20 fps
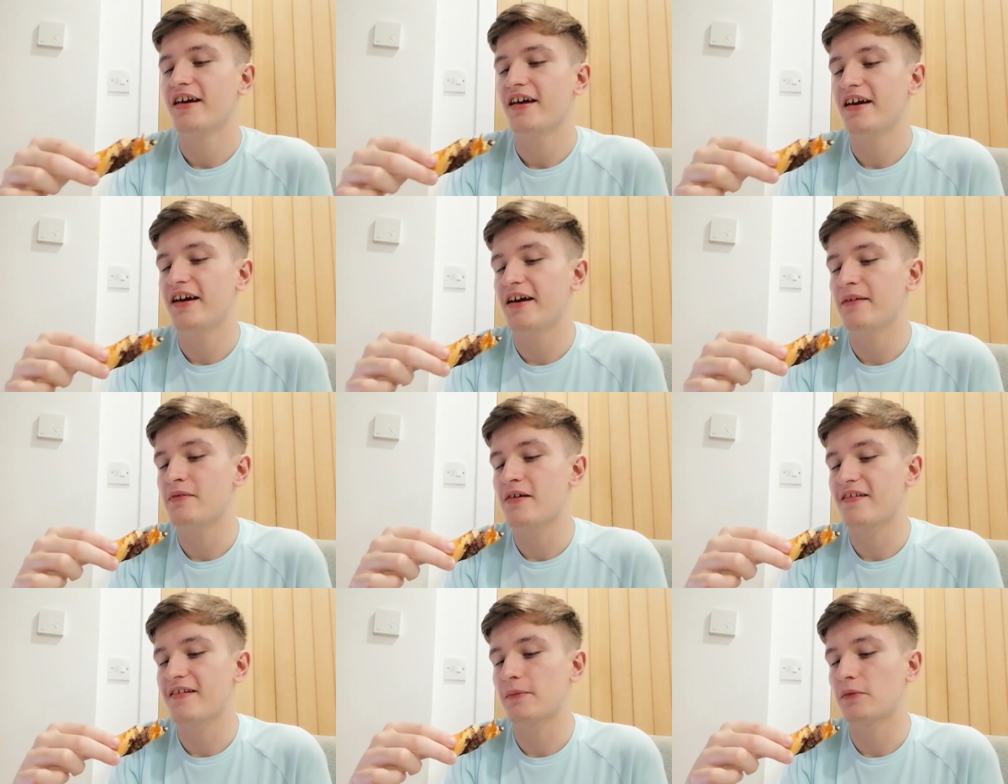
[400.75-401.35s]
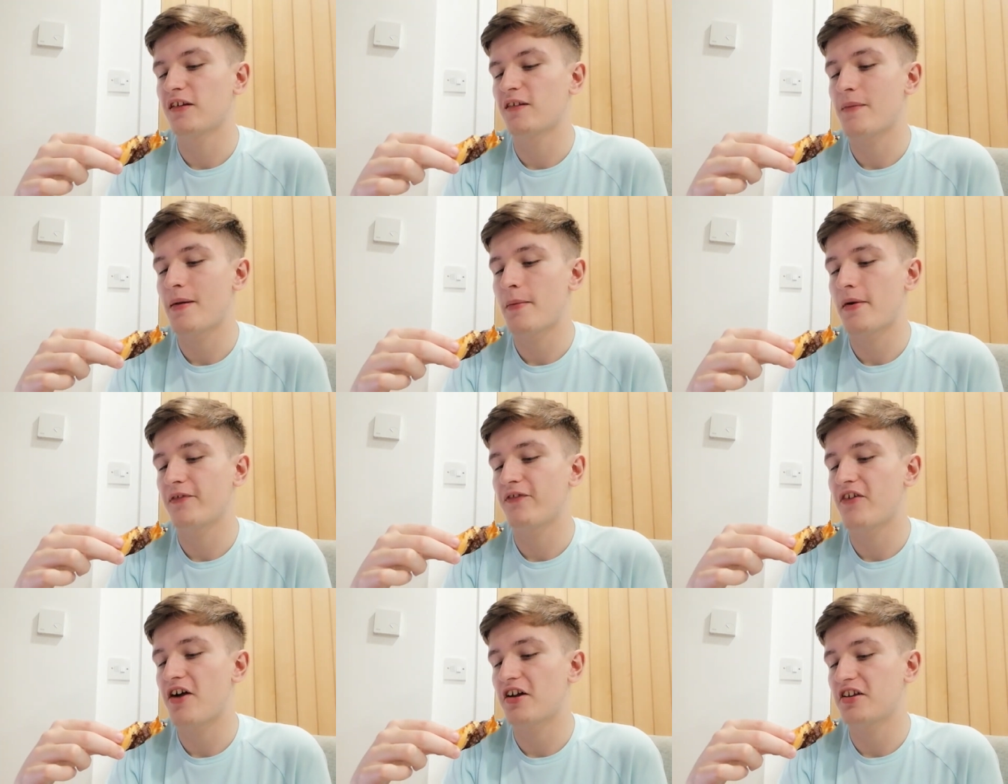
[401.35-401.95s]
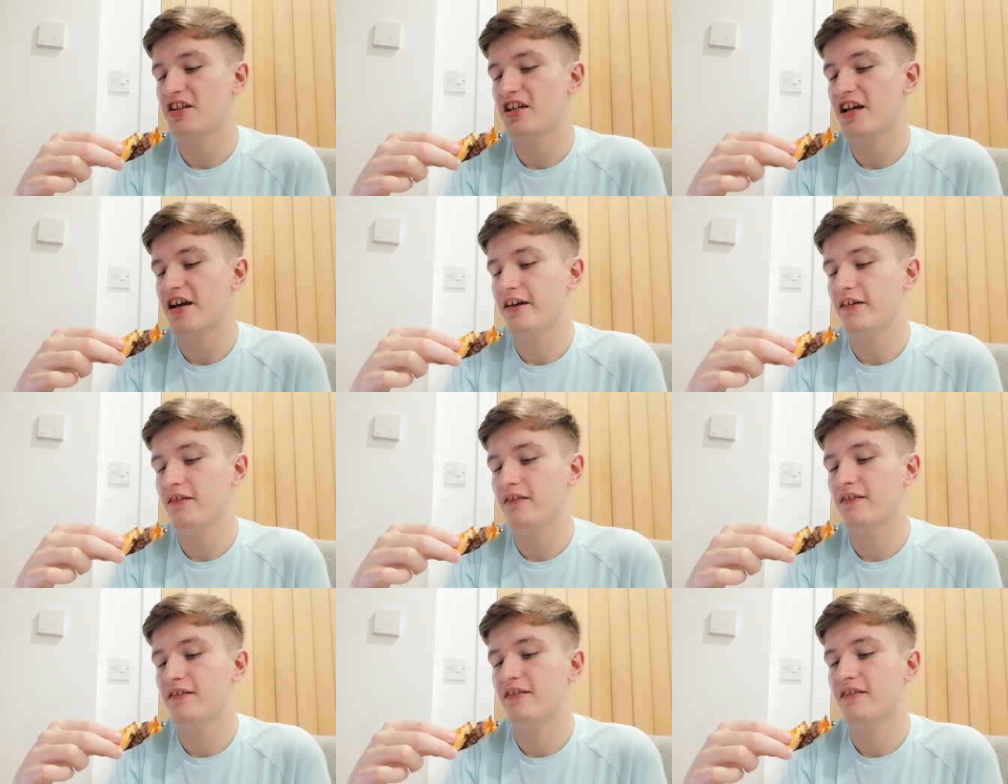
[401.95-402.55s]
And that's how I'm gonna spend my Friday
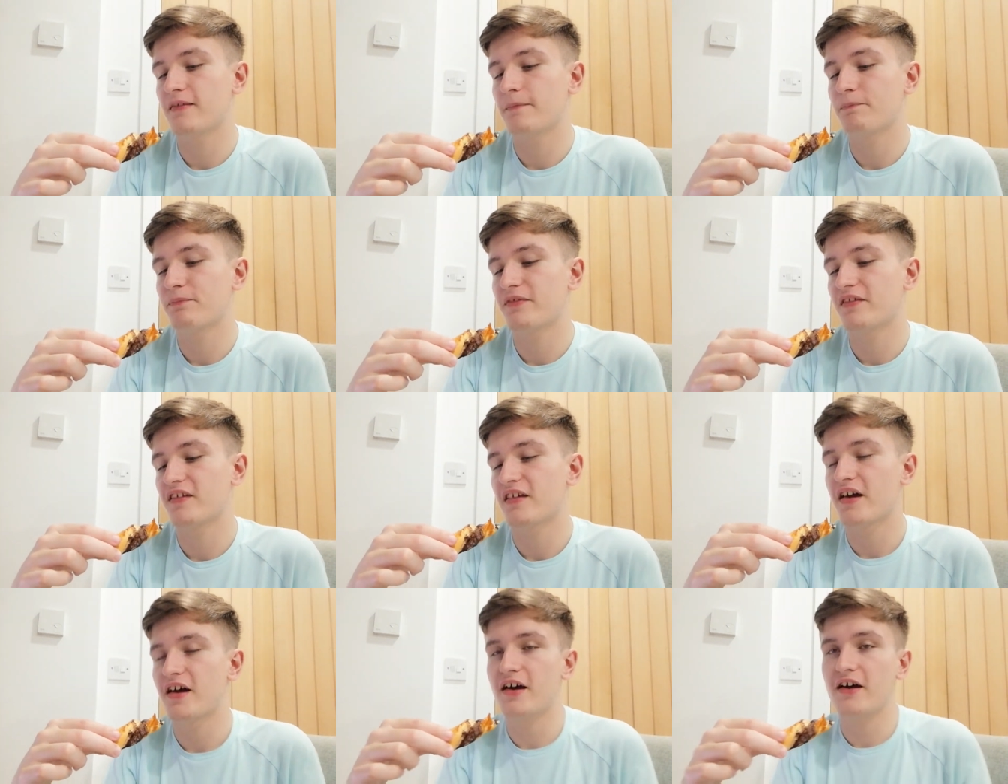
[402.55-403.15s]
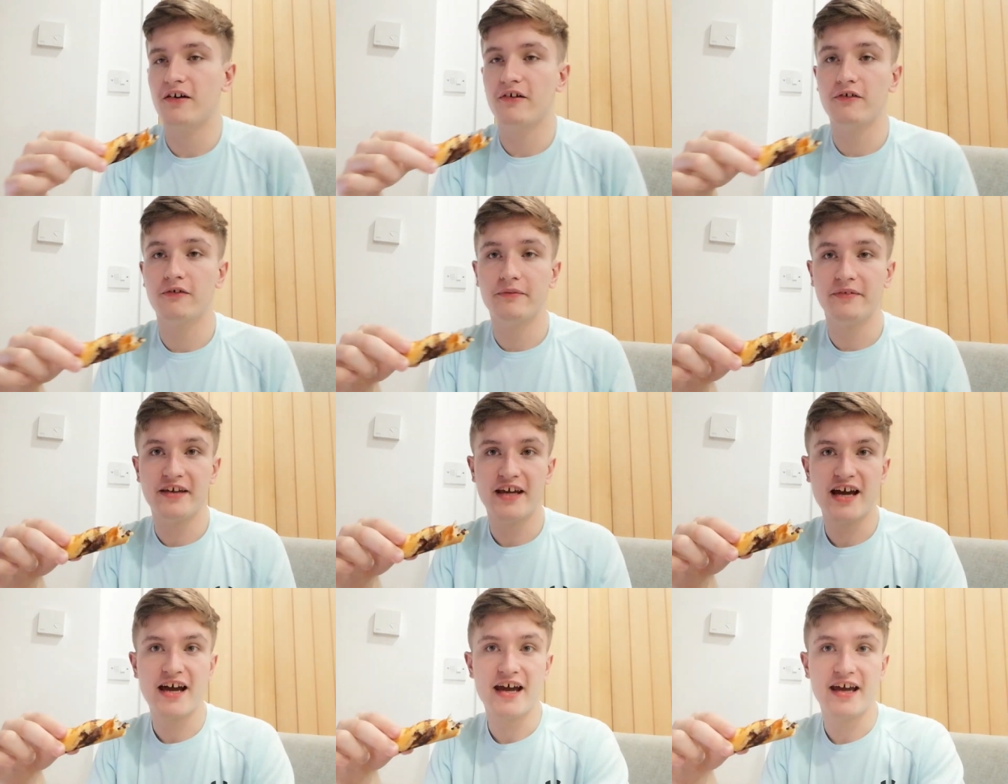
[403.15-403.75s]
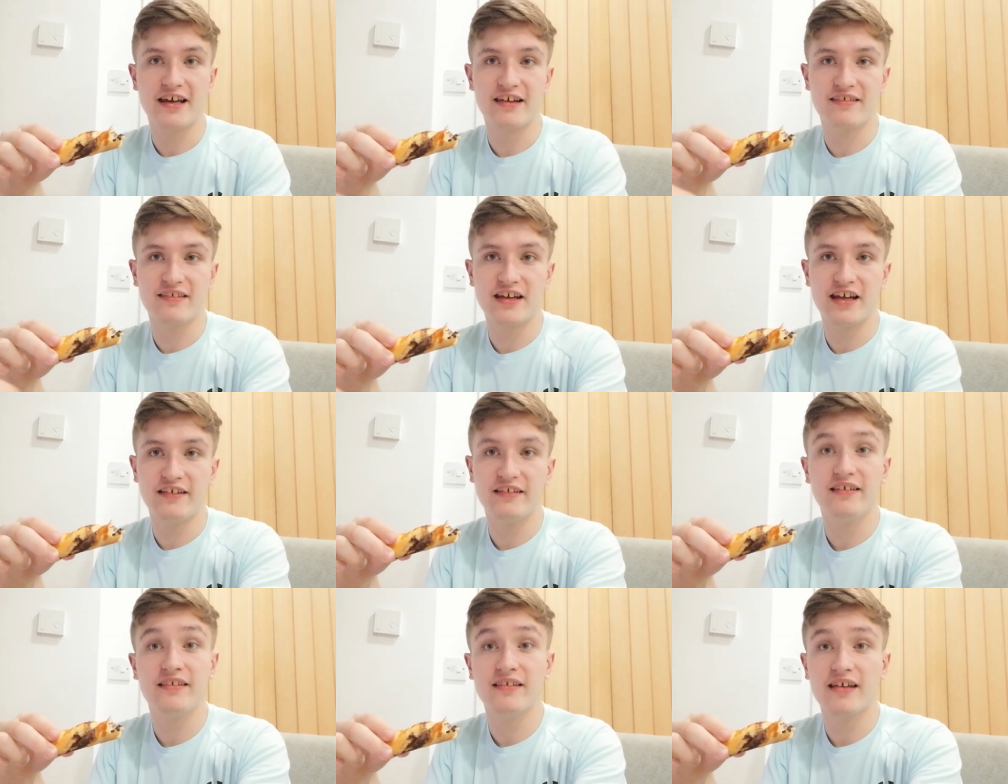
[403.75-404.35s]
nights. So yeah, exciting